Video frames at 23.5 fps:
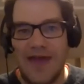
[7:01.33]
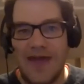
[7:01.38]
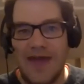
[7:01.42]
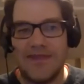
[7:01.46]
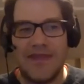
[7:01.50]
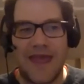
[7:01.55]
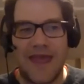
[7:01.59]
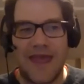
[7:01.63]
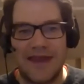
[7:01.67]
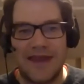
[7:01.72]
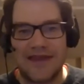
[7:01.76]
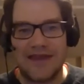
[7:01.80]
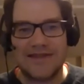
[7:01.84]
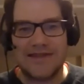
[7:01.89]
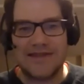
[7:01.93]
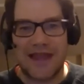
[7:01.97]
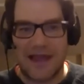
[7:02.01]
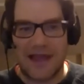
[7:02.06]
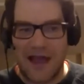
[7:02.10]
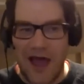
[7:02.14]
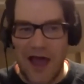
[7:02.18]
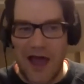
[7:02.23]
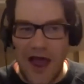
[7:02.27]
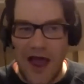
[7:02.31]
and then it's
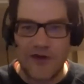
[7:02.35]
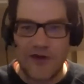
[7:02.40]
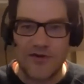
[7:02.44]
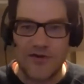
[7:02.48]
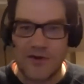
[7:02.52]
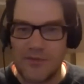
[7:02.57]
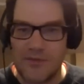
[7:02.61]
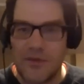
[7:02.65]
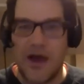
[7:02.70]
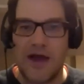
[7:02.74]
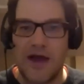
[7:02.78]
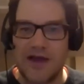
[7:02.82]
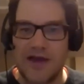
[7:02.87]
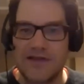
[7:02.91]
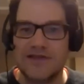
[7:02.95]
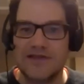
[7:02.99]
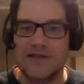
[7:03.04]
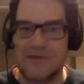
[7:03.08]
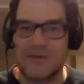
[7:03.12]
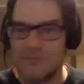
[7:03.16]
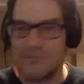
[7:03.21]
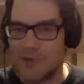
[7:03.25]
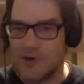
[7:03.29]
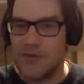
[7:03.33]
like $100
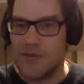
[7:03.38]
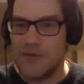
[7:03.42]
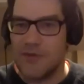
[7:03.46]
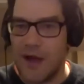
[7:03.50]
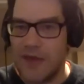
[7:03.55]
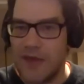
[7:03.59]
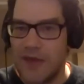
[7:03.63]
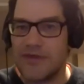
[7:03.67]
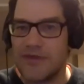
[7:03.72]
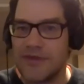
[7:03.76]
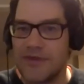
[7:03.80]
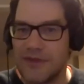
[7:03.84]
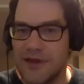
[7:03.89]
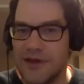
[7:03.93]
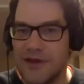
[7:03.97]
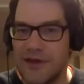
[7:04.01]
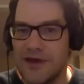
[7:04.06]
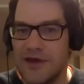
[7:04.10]
per month.